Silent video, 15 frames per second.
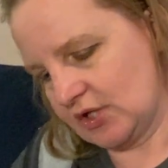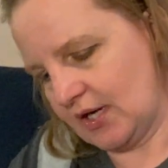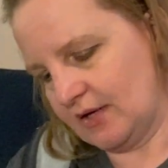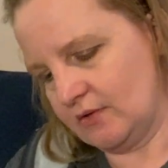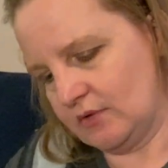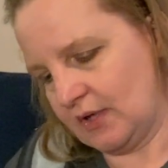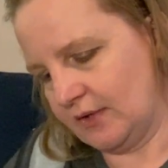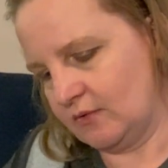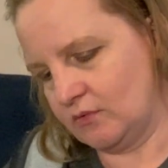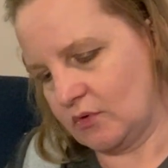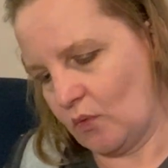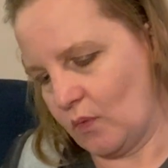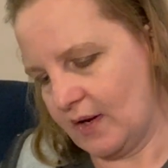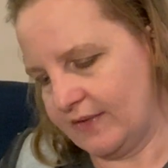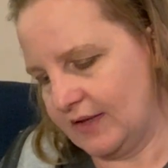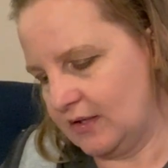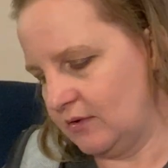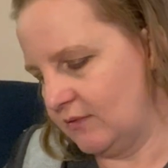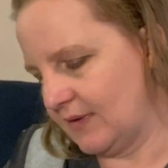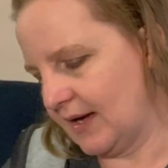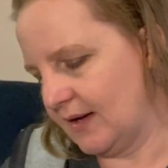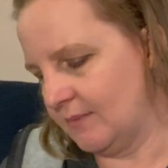I don't know why they do
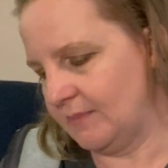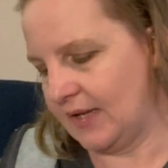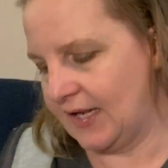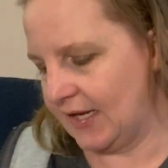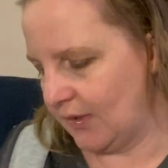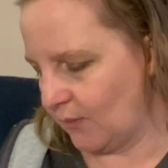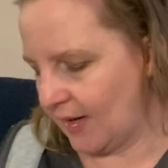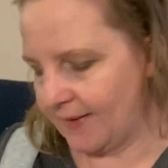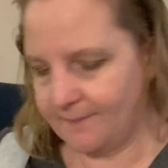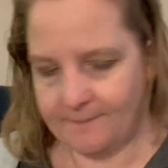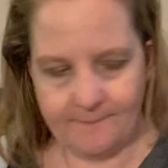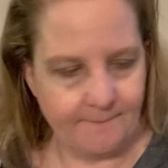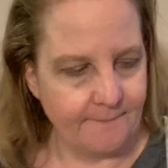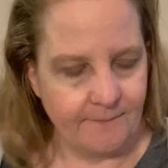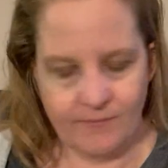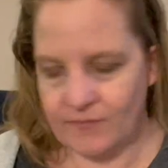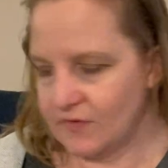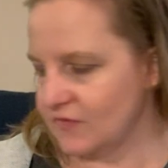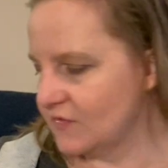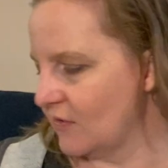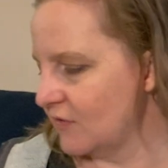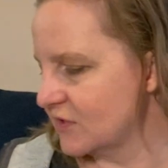that, but anyway.
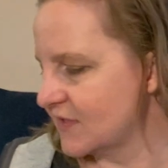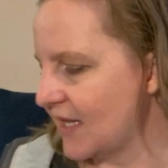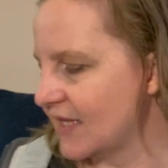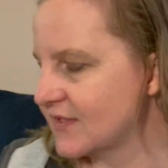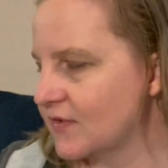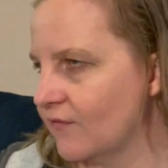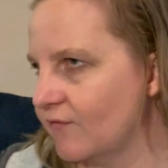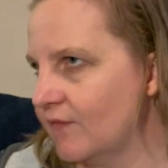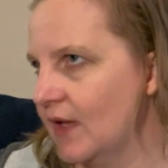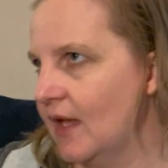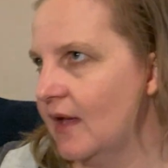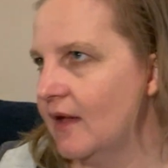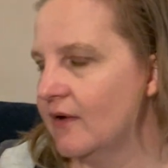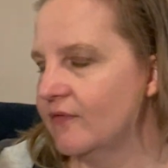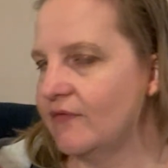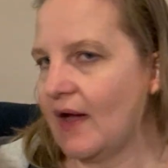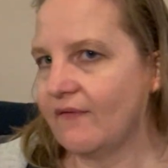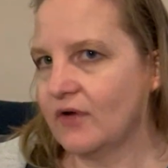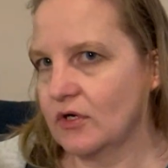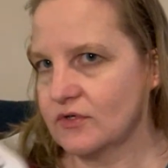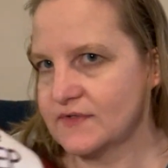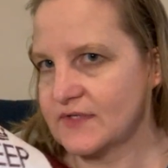So there's that. So
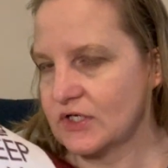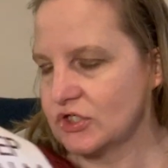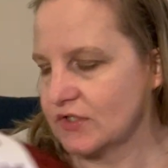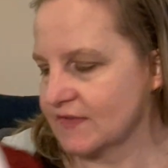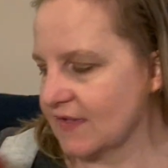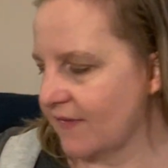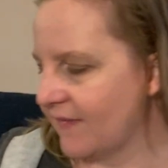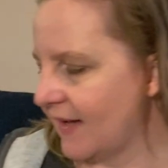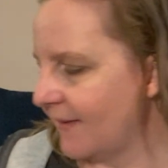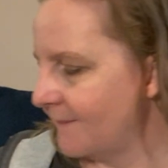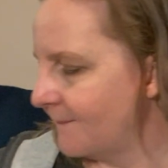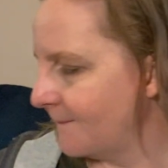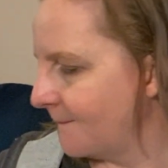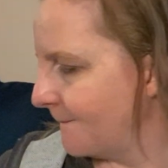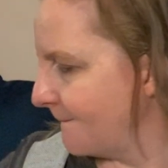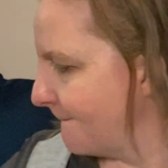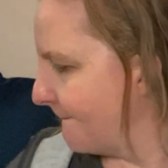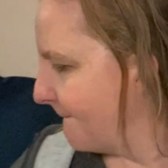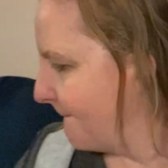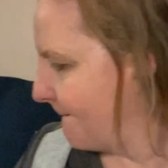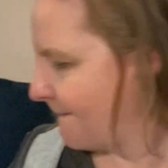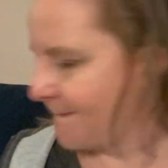500 stitches on that.
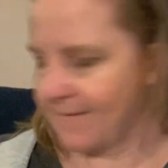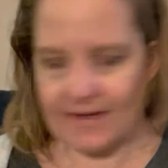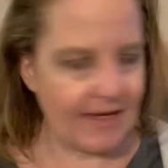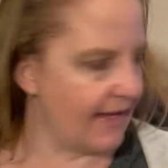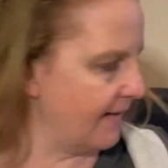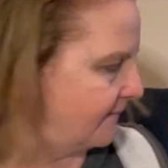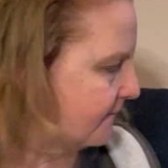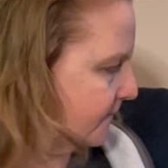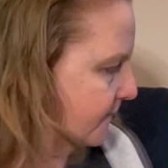Okay.